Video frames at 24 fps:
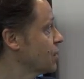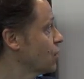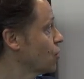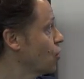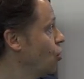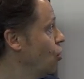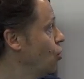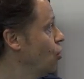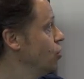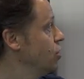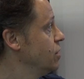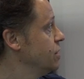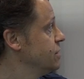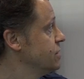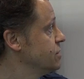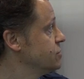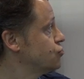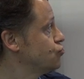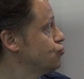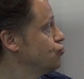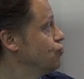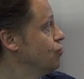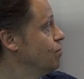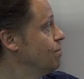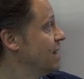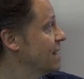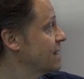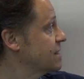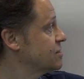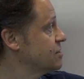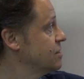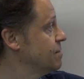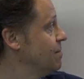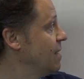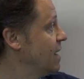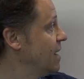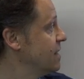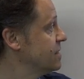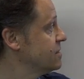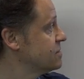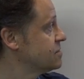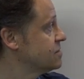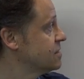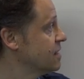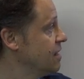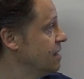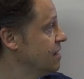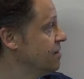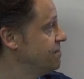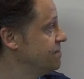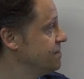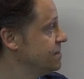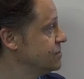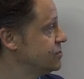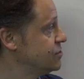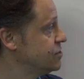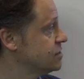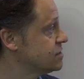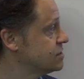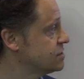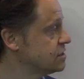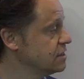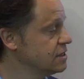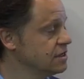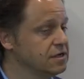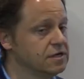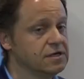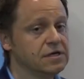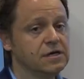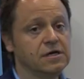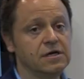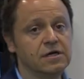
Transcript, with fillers: goal is to maximize the efficiency